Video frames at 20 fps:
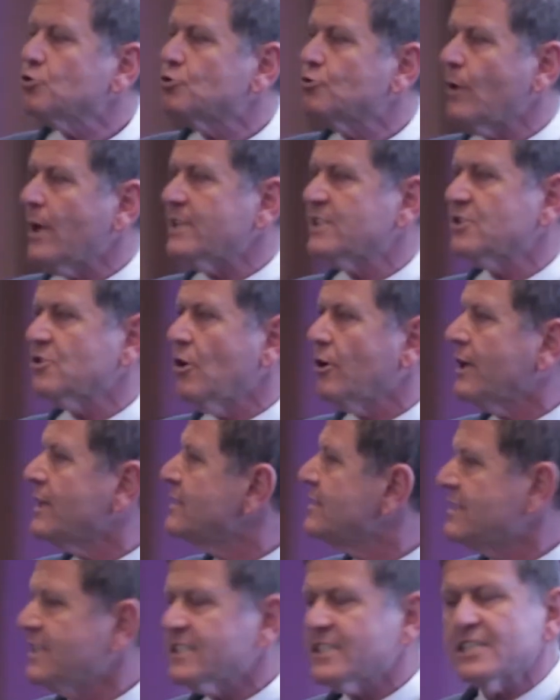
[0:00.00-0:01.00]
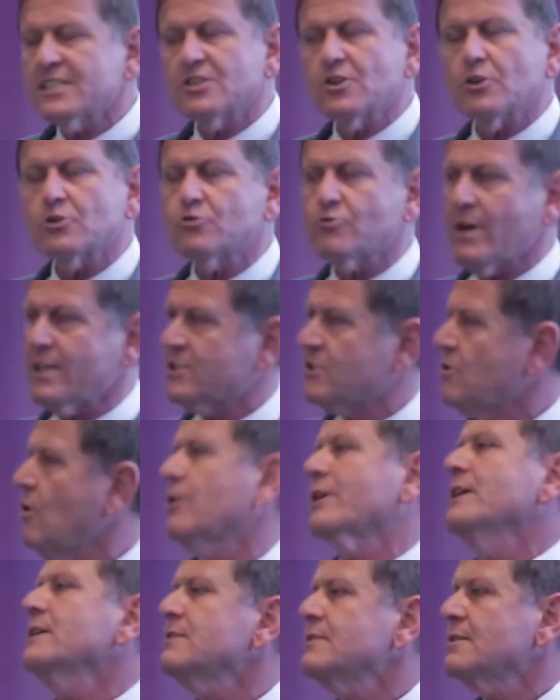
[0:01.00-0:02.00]
to dry socket. This is not dry
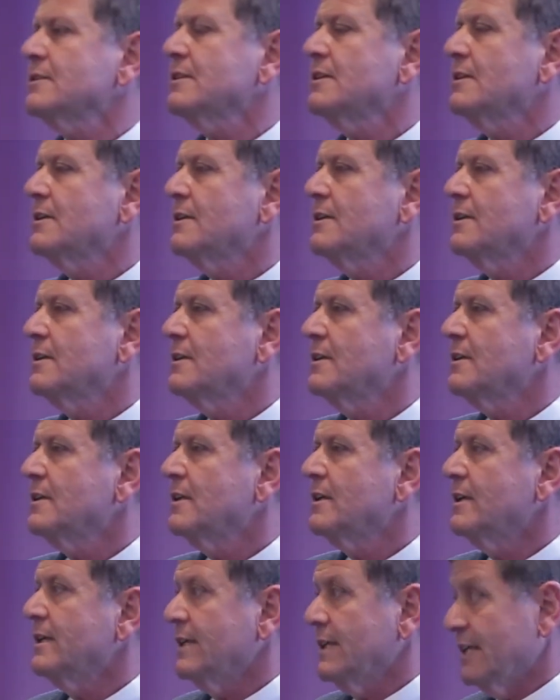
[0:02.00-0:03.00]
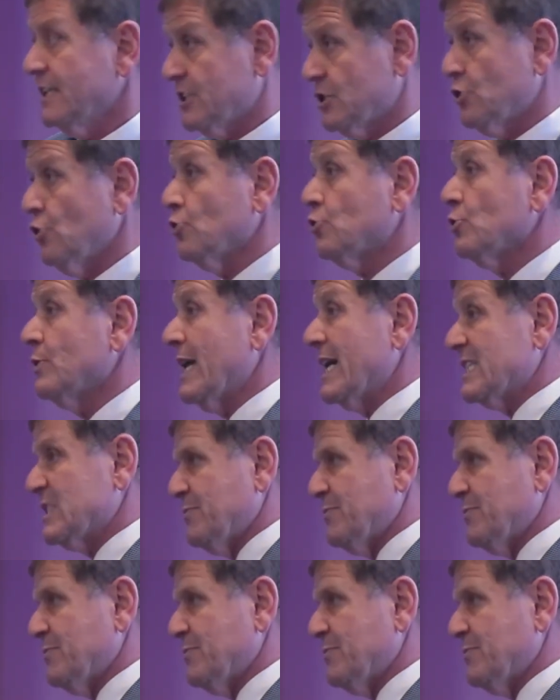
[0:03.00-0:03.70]
socket. It's due to the